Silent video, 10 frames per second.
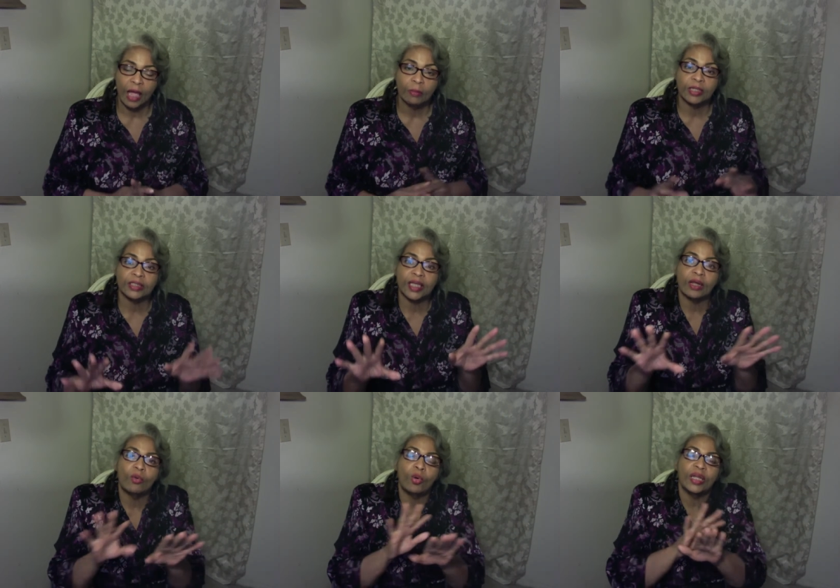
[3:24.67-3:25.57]
Because I
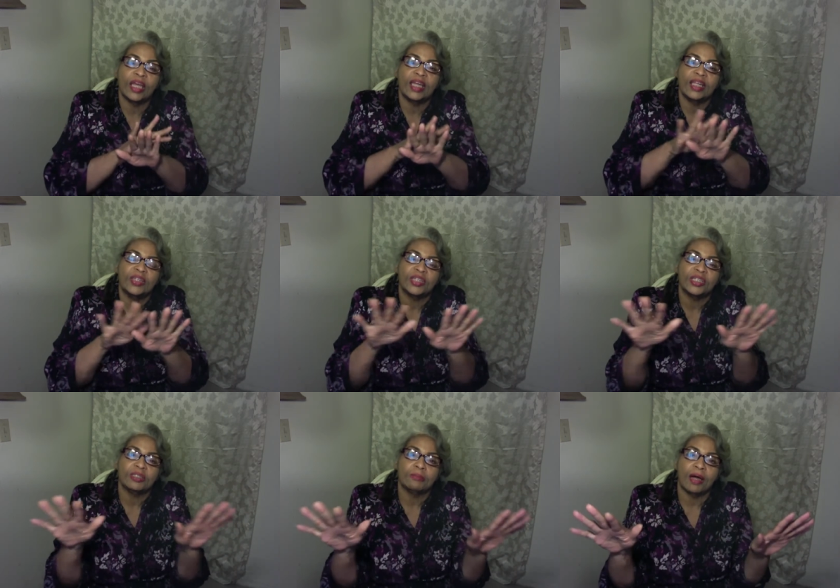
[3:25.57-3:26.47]
don't want anything
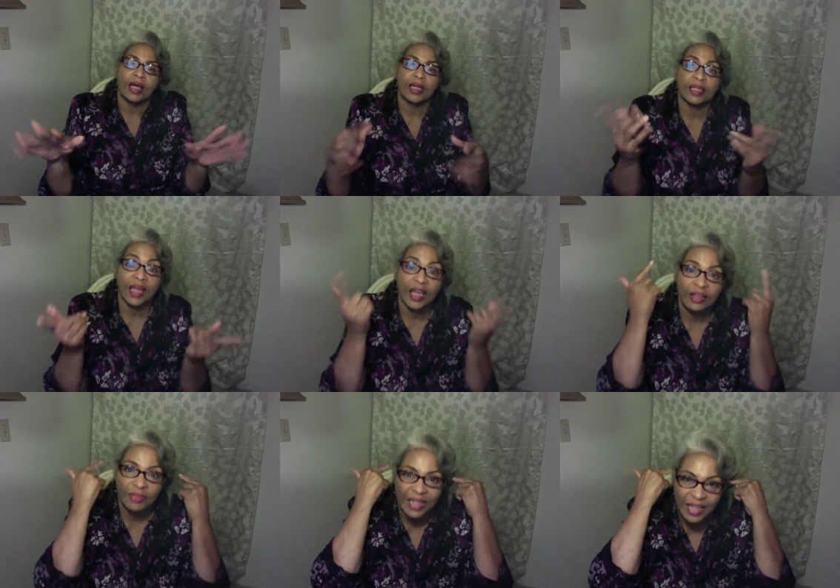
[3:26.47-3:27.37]
demonic, not
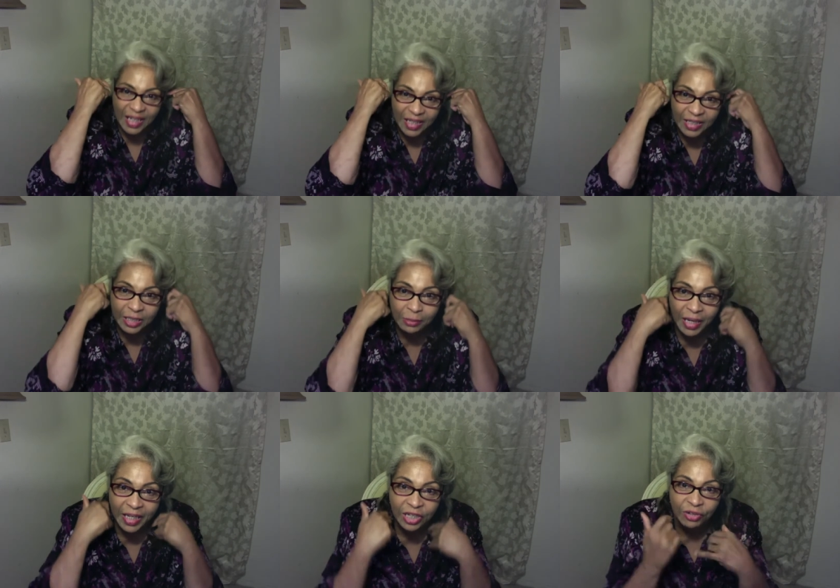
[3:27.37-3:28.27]
even getting into
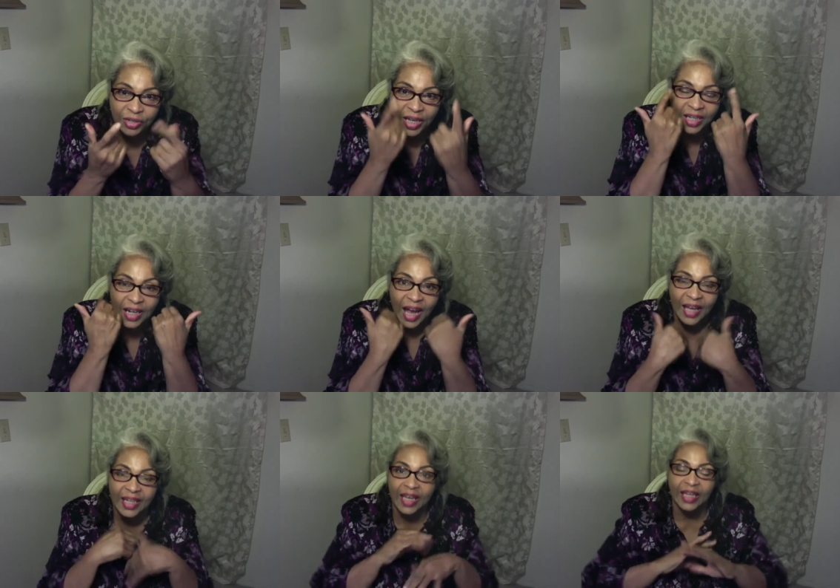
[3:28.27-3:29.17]
my ear gate,
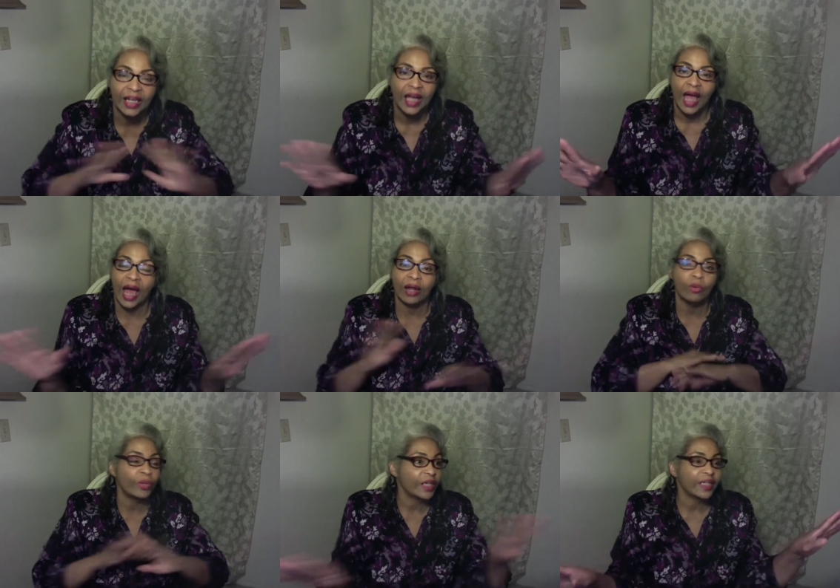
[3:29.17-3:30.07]
eye gate. I don't
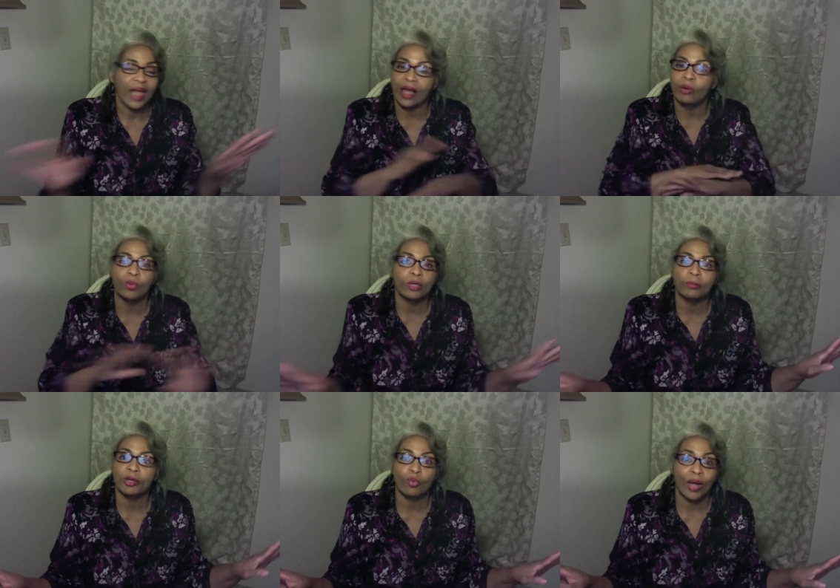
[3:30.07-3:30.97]
want to, I don't want to
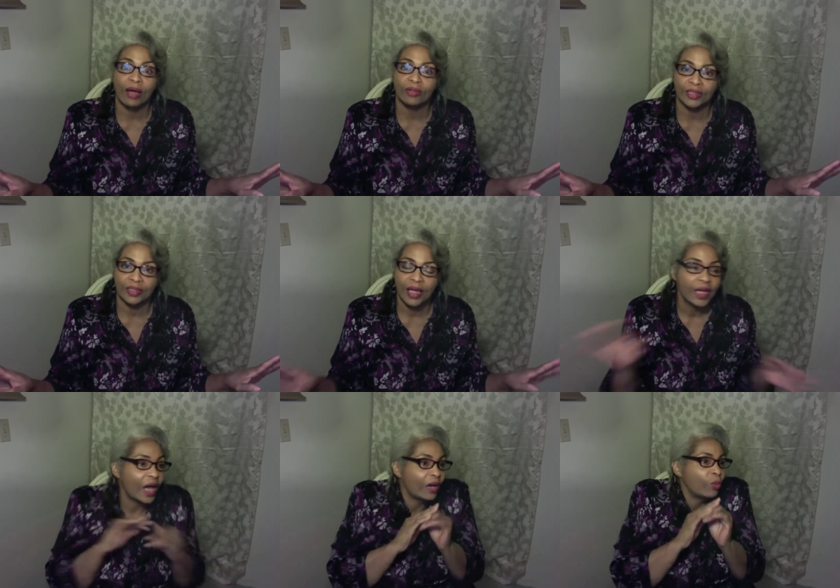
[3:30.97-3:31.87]
be around it.
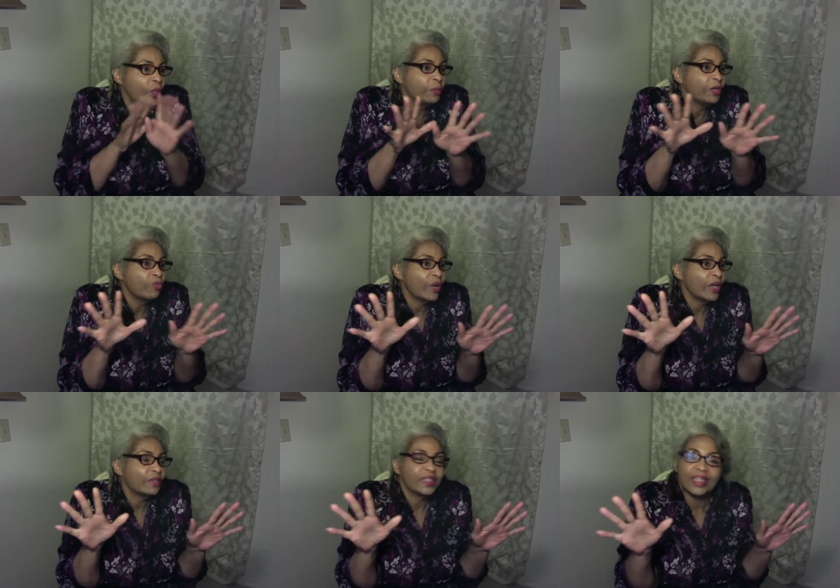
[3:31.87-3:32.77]
I don't want to be
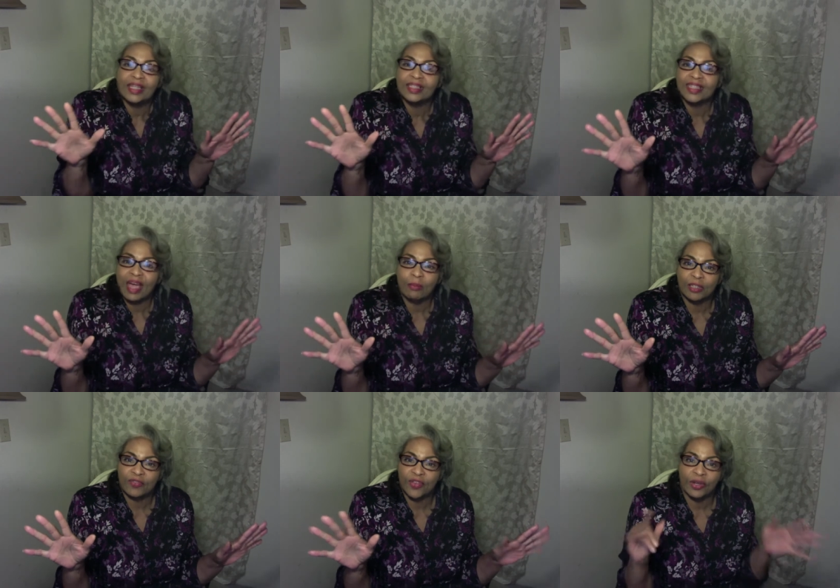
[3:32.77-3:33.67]
around Satan's
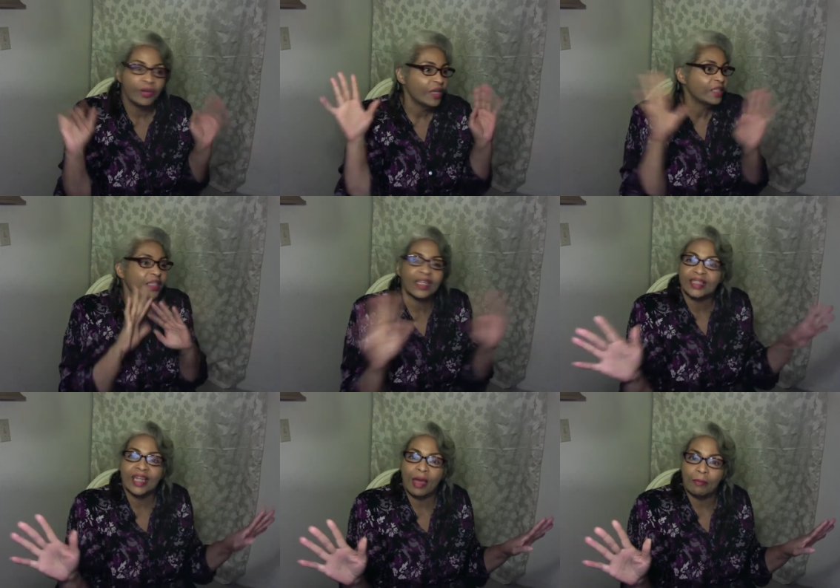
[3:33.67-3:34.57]
atmosphere. That's
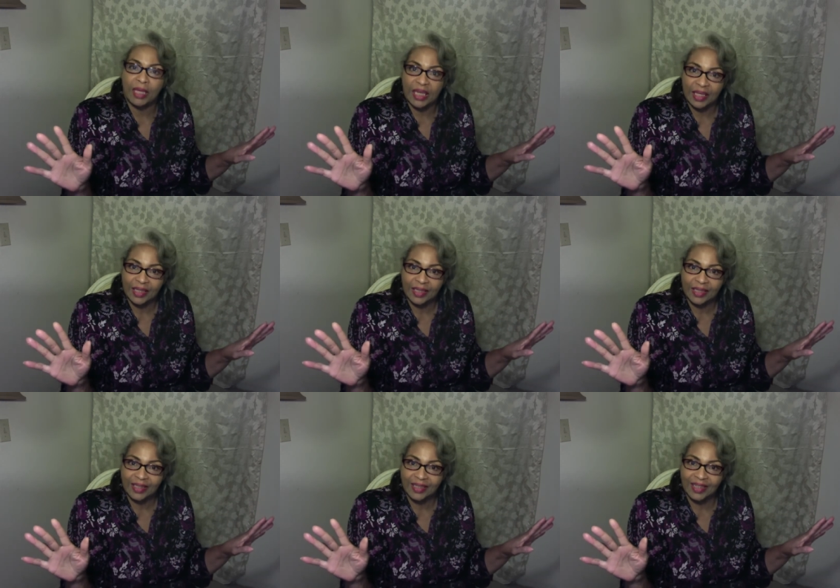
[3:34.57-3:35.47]
not me.
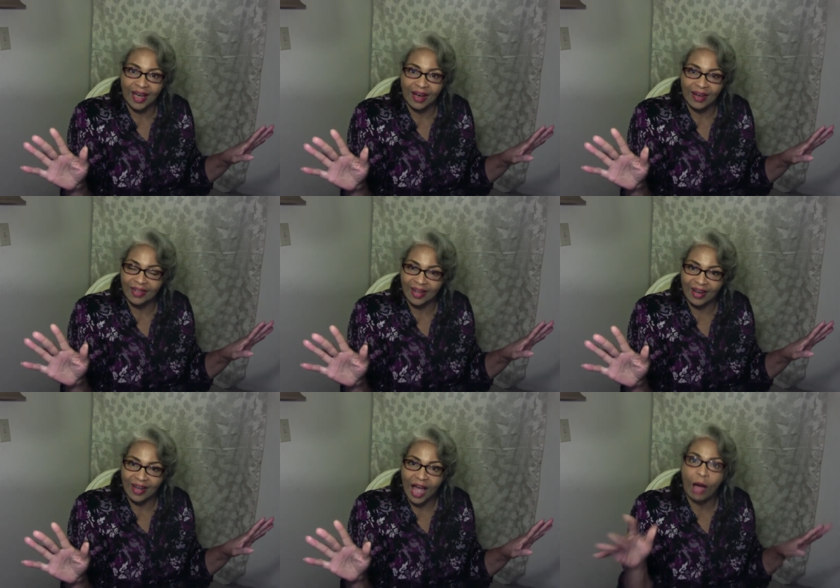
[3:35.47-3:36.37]
No, no.
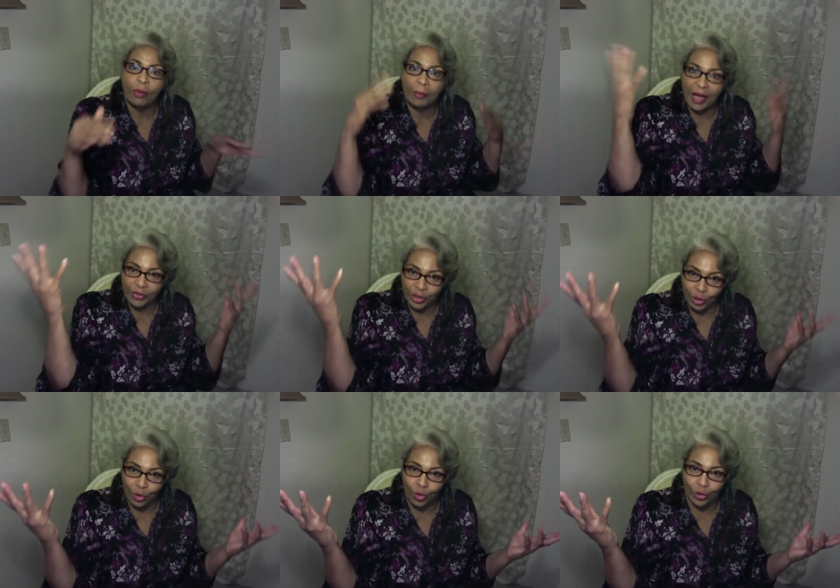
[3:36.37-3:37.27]
I'm about the
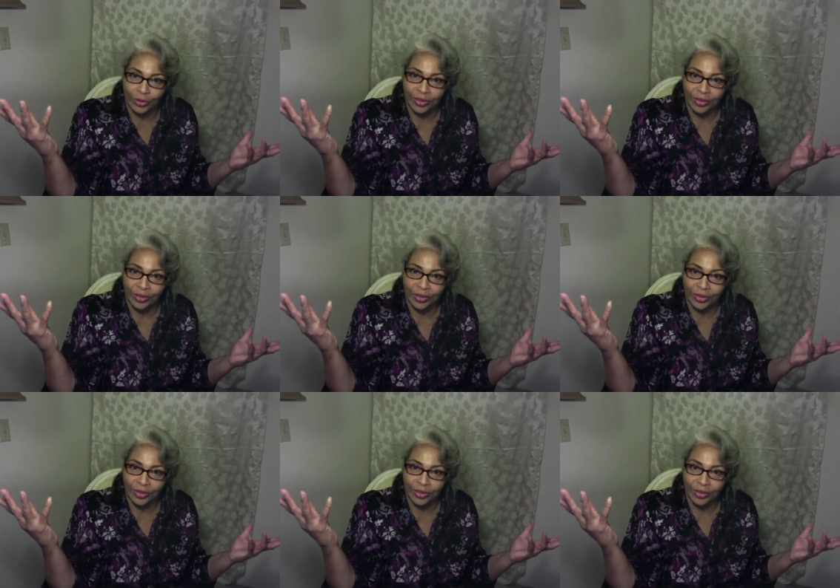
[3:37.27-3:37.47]
Lord.